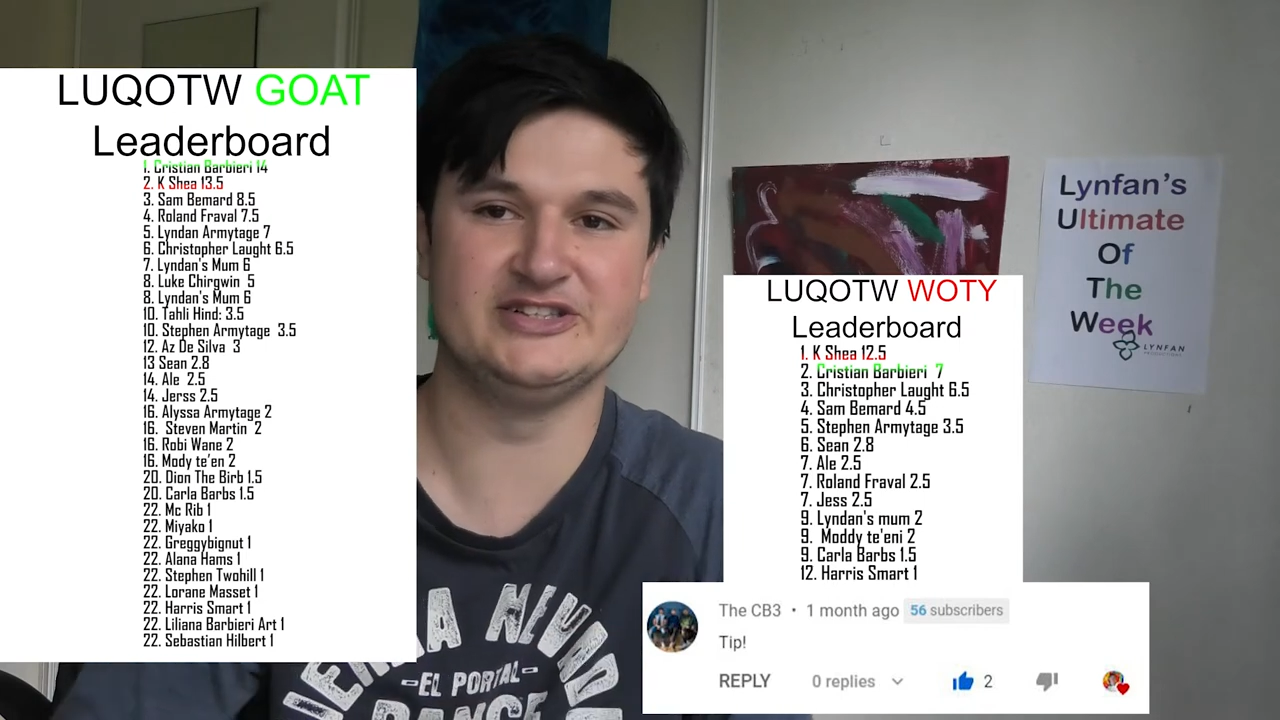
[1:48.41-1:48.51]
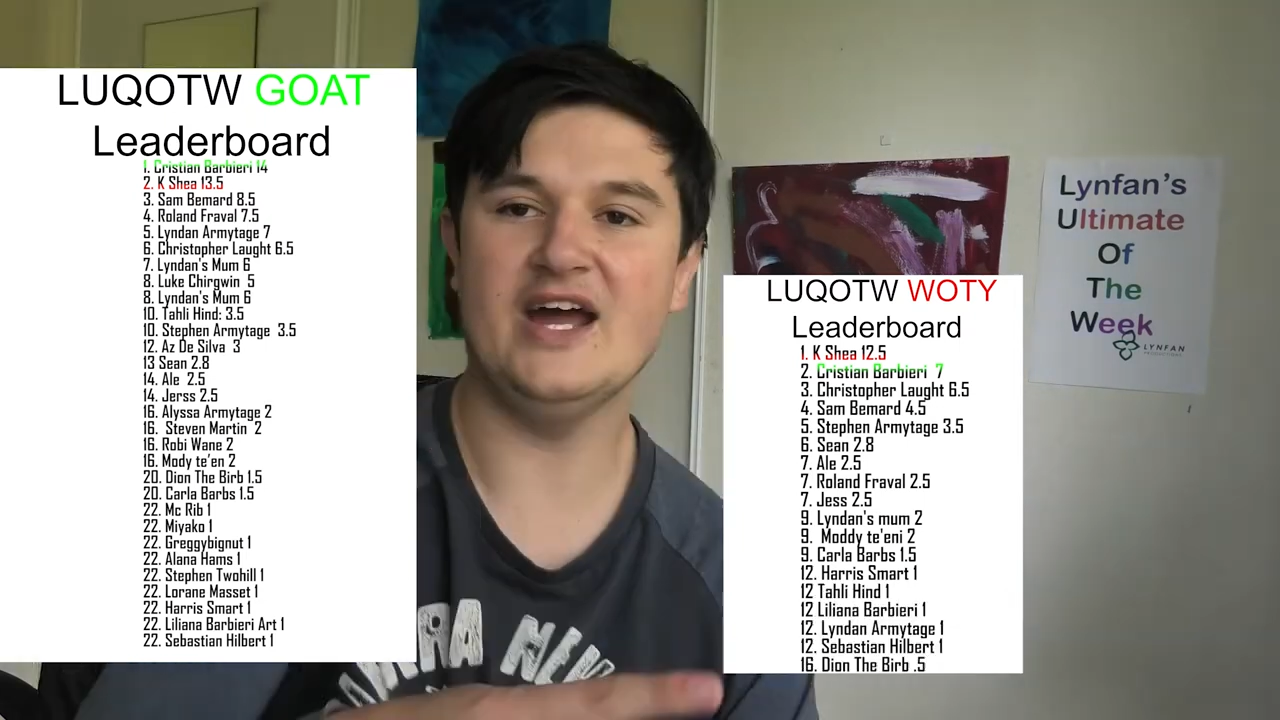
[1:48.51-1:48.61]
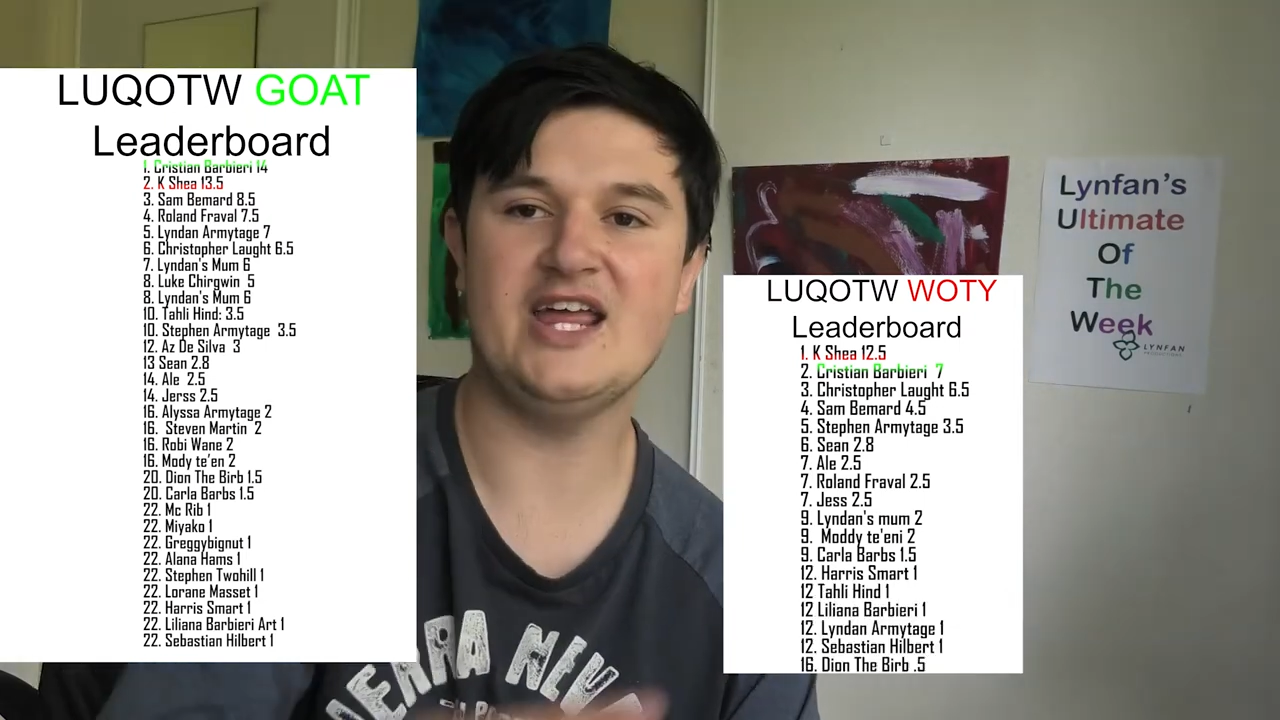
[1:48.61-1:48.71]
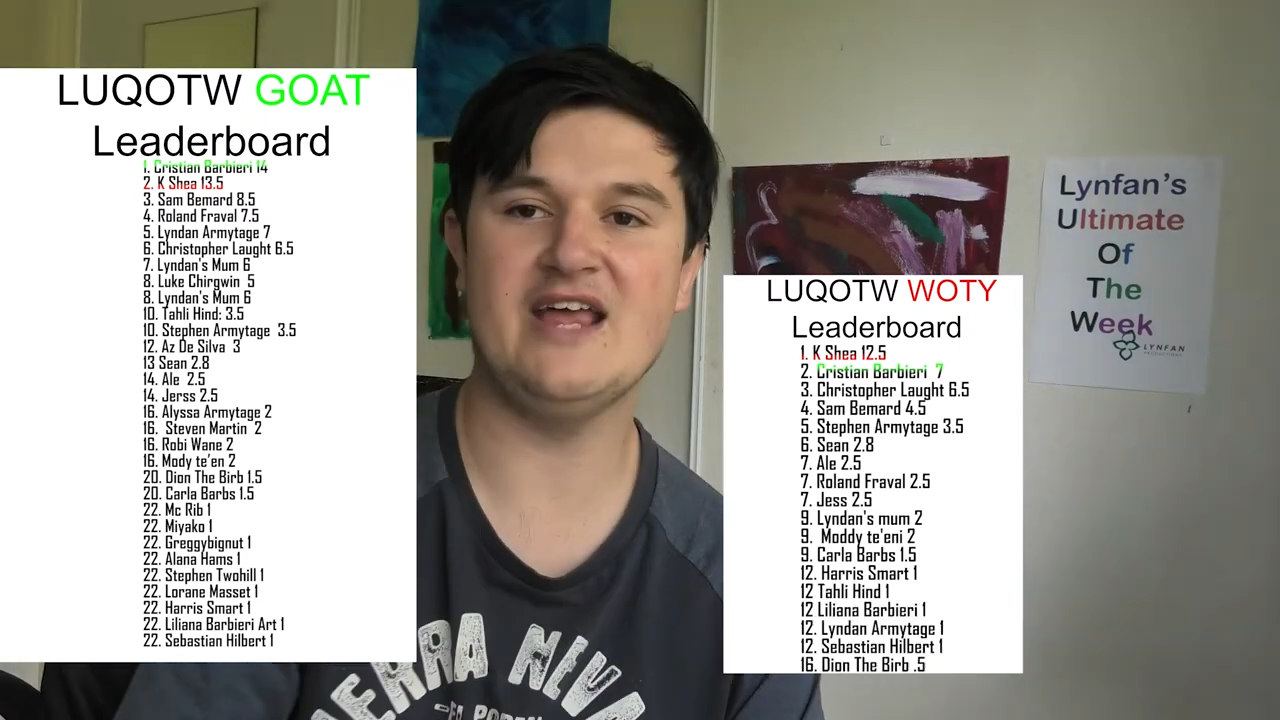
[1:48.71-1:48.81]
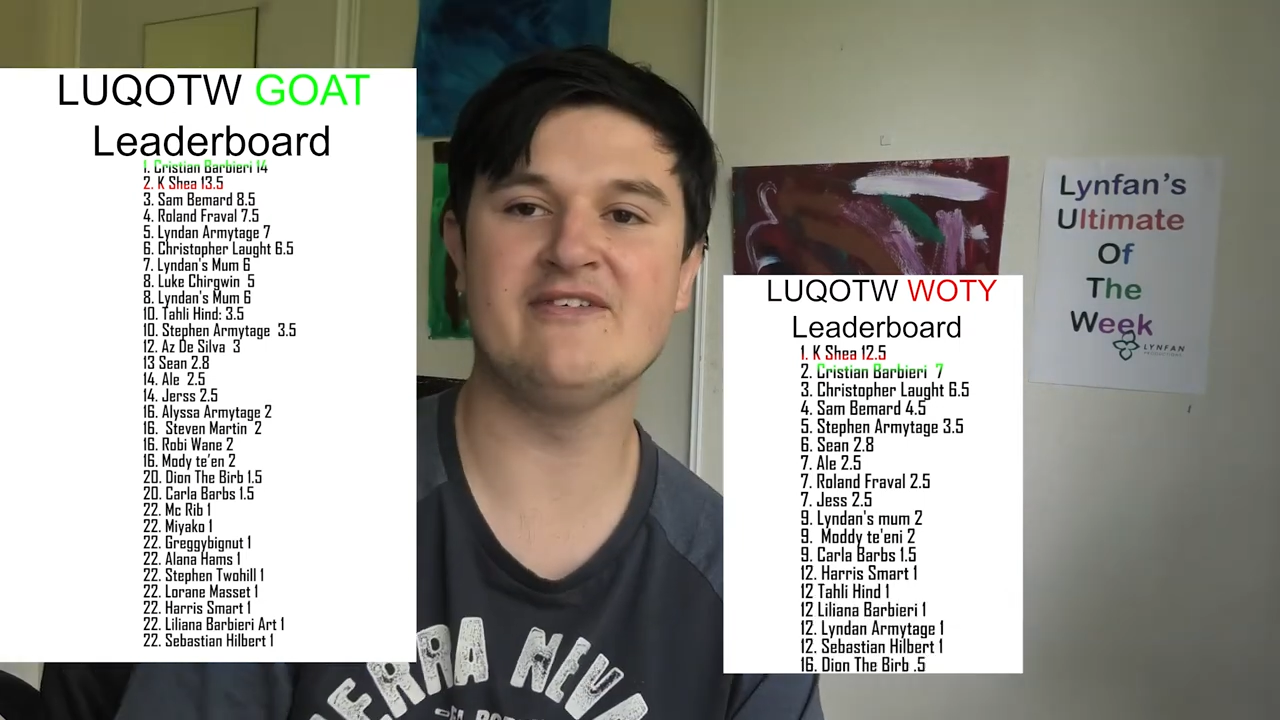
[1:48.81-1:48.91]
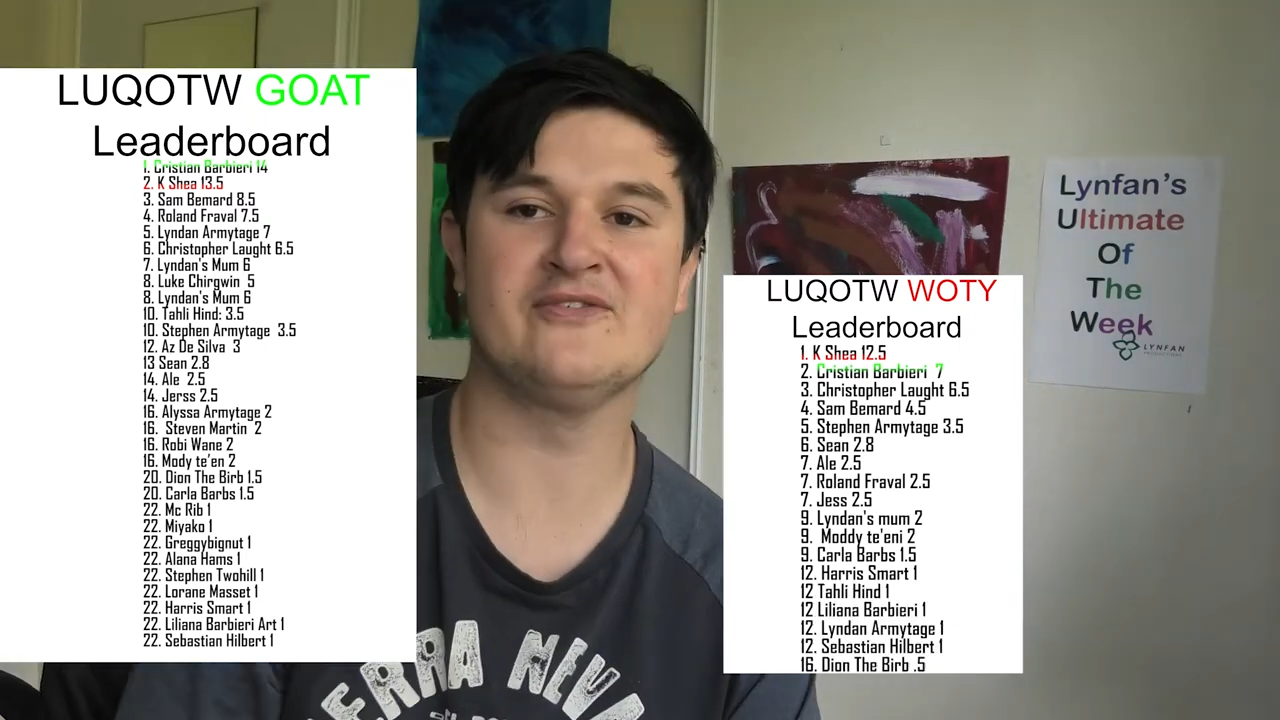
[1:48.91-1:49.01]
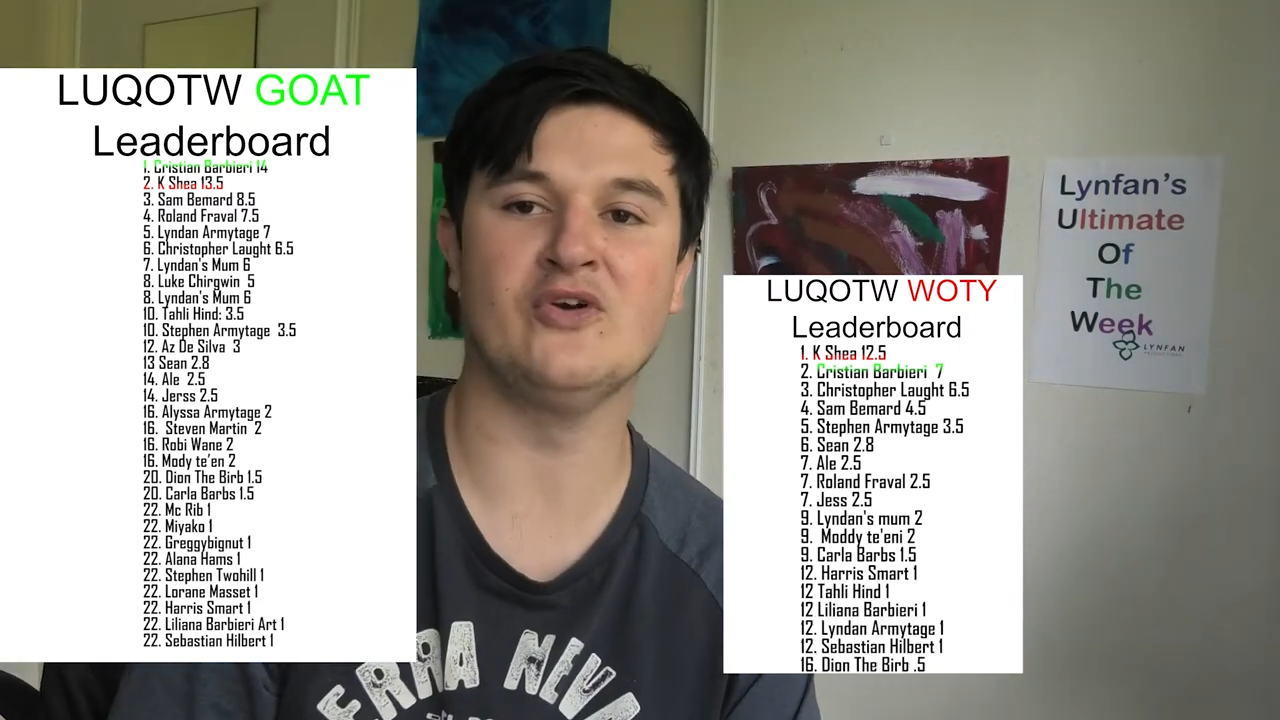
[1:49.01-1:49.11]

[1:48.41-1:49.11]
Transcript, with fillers: That gives